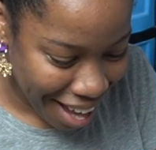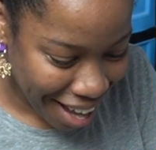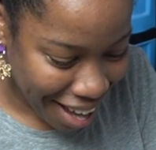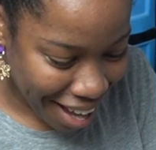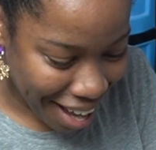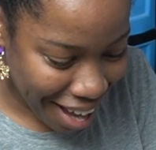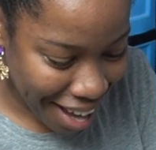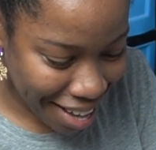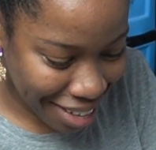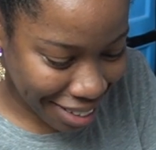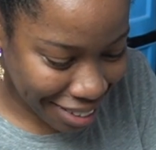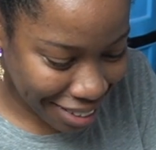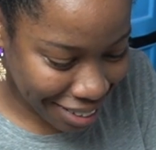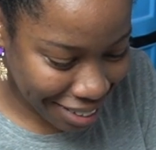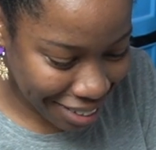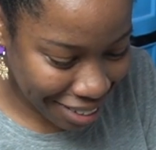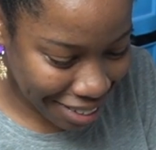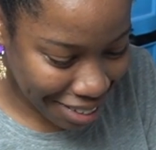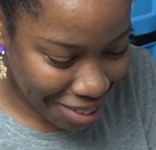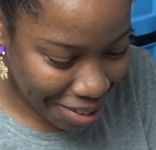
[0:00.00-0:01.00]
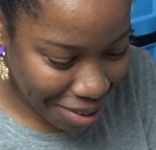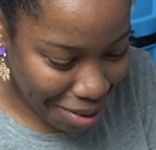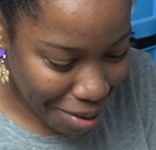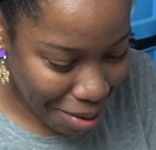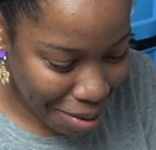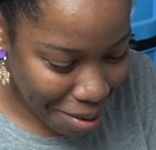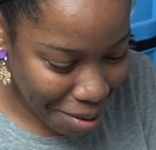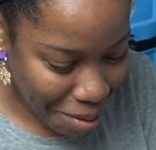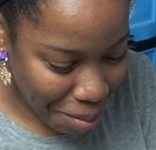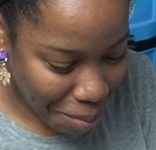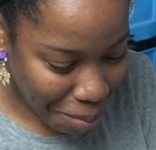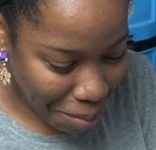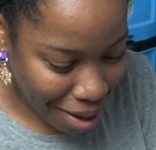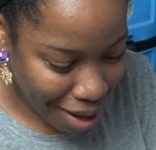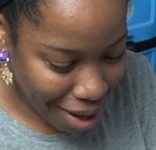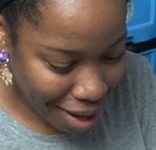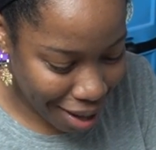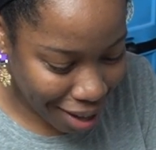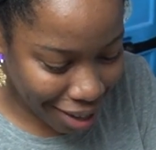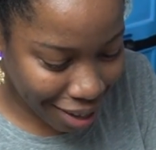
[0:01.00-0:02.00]
Guys, oh
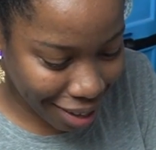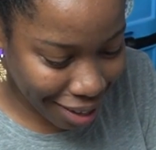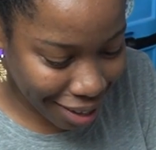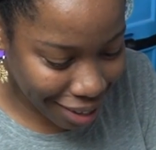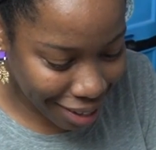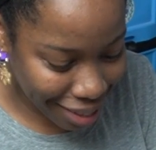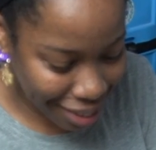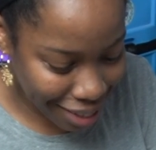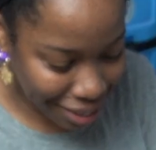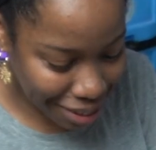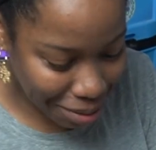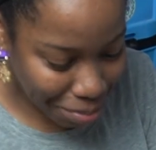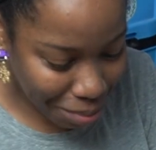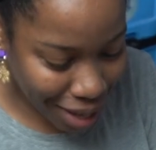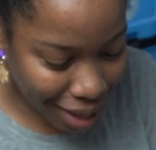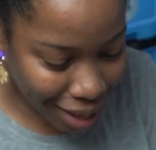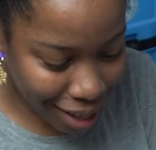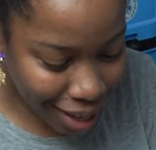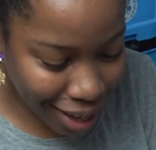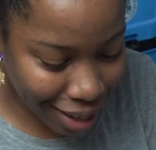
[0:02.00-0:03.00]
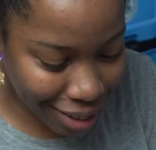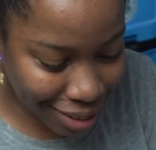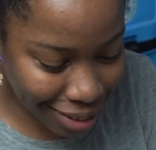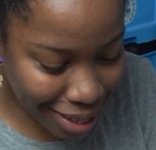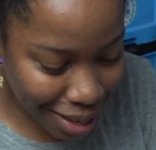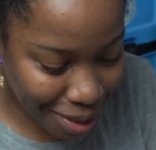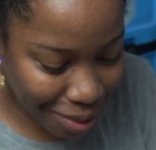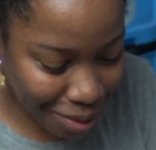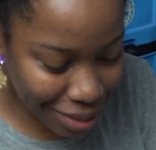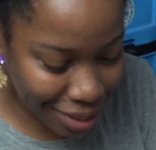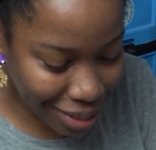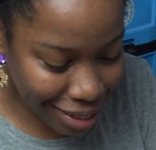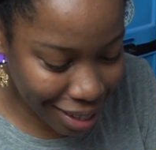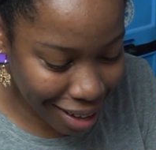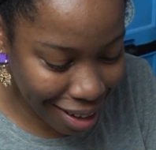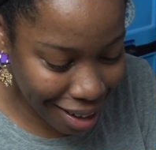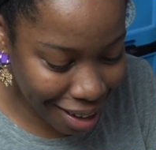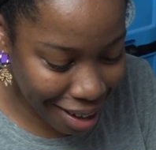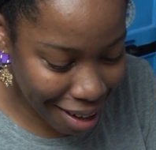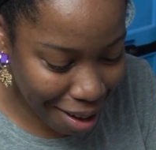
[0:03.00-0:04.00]
my goodness, my clients are going
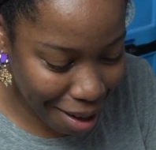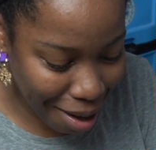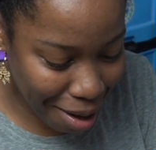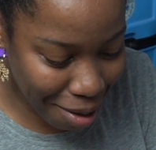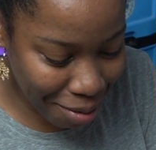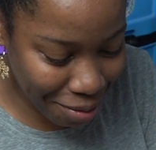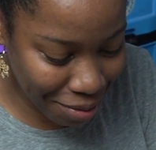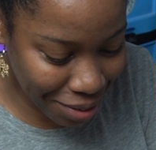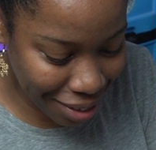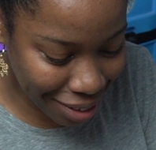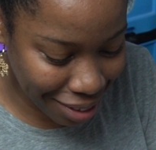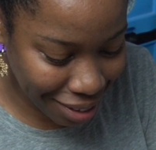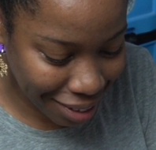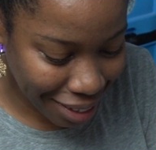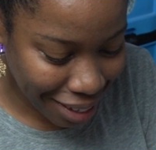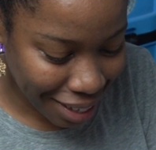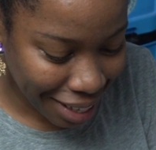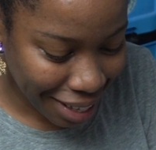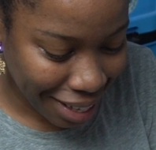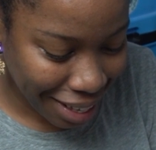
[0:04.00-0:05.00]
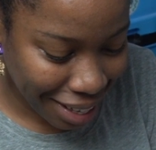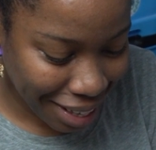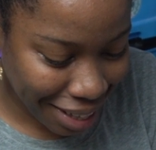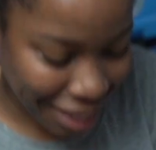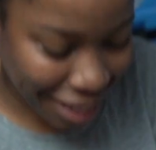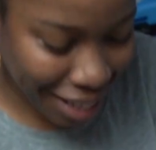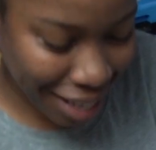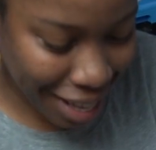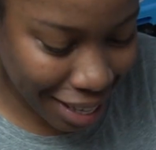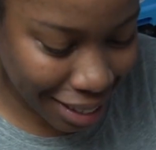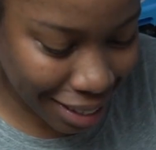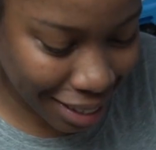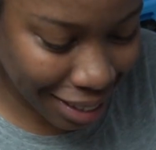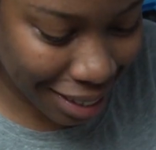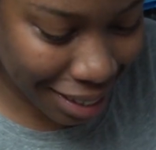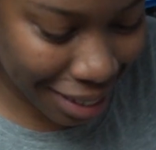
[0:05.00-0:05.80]
to love this.